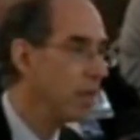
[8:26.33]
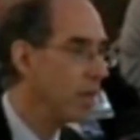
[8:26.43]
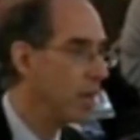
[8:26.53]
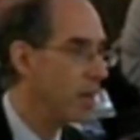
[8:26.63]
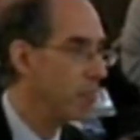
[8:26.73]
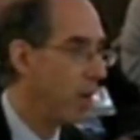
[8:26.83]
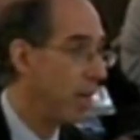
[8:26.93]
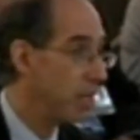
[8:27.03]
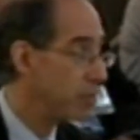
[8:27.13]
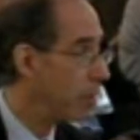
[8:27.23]
uh,
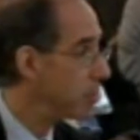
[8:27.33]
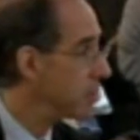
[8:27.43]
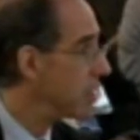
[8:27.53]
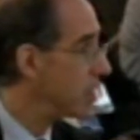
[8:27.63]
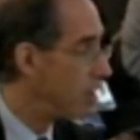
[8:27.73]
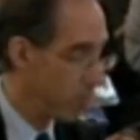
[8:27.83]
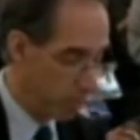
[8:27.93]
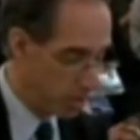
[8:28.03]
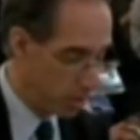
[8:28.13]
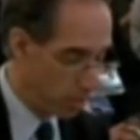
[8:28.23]
bodies representing governments